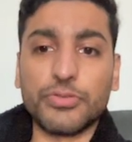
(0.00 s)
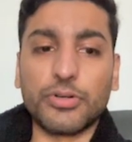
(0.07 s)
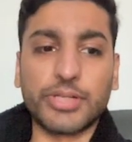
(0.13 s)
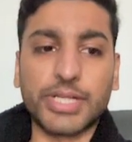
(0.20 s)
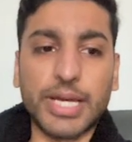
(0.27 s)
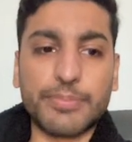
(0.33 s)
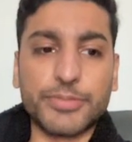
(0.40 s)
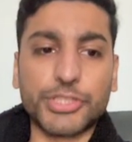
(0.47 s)
on
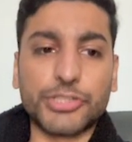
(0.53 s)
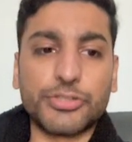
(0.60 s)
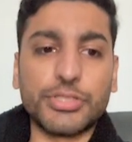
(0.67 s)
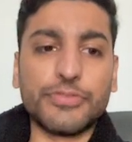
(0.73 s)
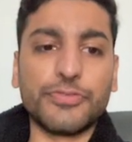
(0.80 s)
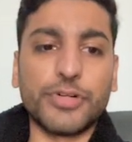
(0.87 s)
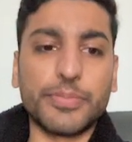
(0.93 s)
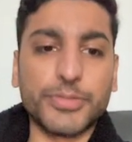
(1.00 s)
chemistry,
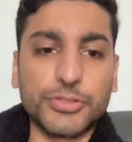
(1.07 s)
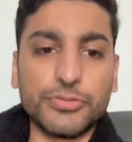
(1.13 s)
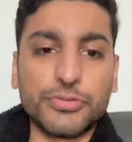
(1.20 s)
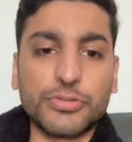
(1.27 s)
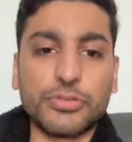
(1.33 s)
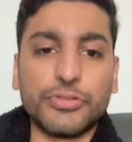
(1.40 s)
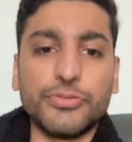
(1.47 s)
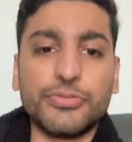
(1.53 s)

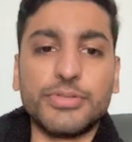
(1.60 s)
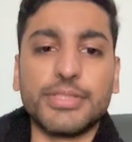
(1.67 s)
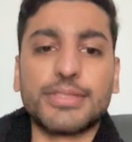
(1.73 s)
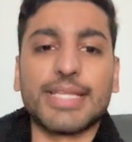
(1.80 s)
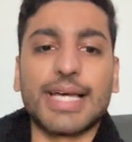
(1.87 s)
pharmaceutical uses,